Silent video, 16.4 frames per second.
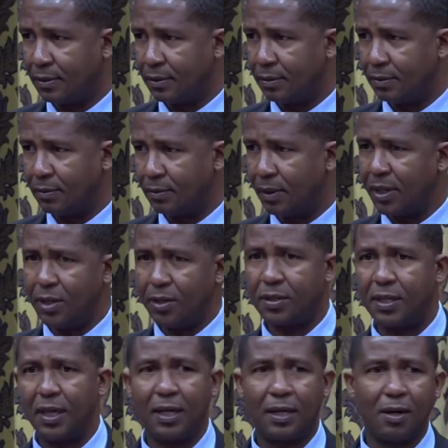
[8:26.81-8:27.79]
What do you
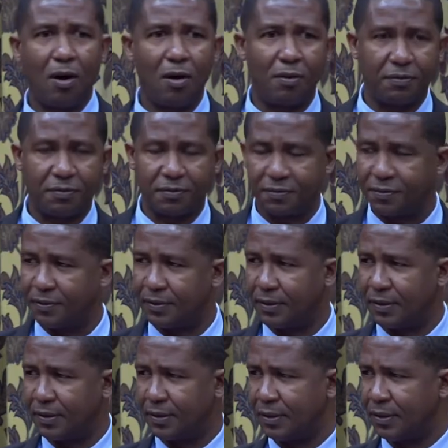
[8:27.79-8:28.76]
think of?
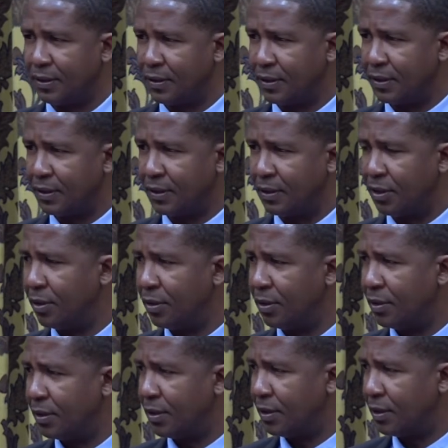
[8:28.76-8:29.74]
You know,
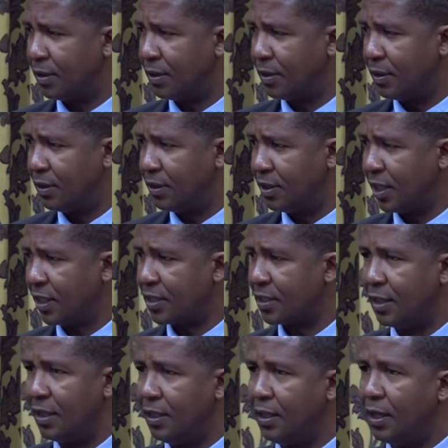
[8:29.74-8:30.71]
just
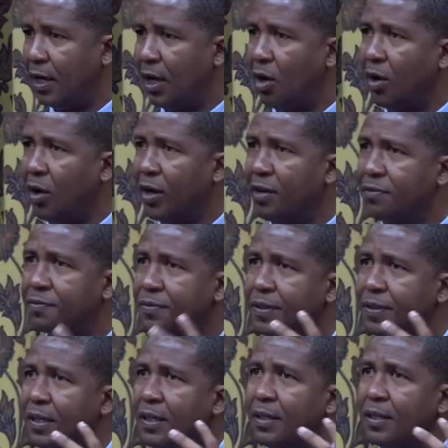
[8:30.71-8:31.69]
a lot of
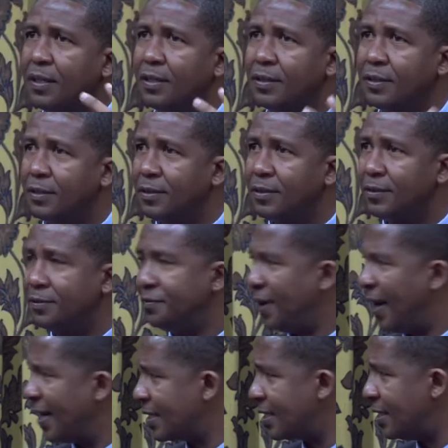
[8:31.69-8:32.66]

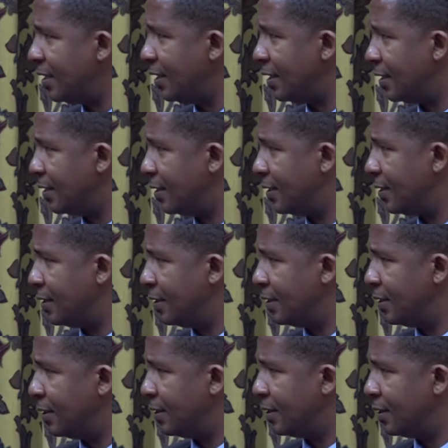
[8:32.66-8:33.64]
fallacy,
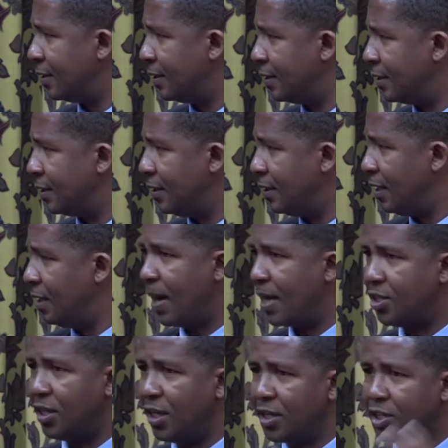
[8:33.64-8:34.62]

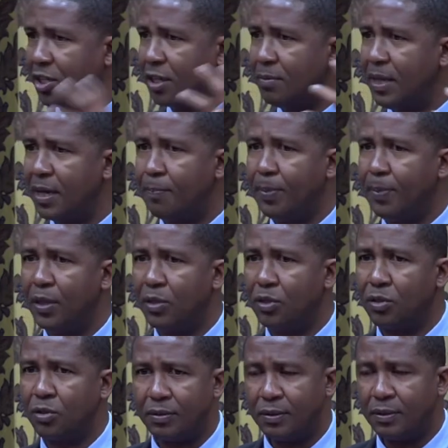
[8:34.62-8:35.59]
imagination being appealed
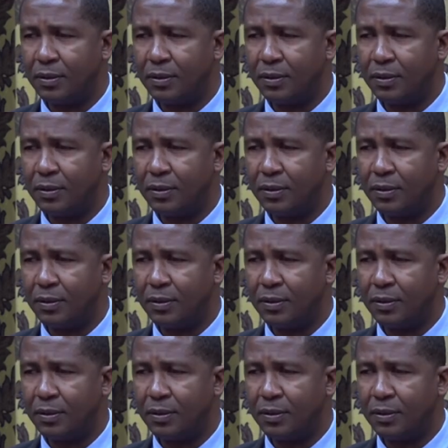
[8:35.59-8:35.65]
to.